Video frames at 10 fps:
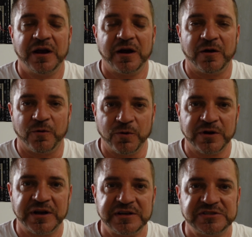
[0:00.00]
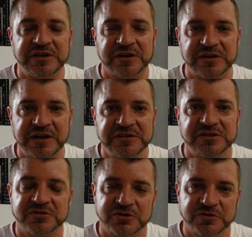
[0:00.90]
are organized in a nice
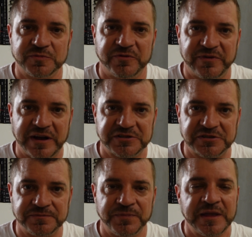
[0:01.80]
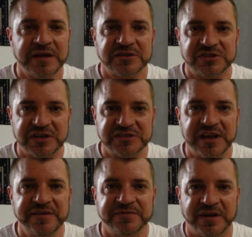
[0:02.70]
searchable fashion. Stay
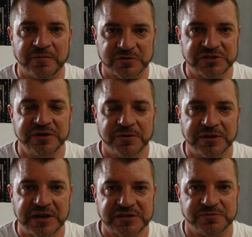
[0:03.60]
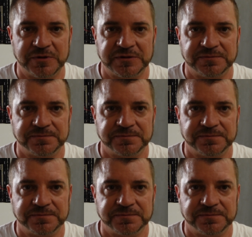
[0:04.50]
safe, and we'll see you on the next one.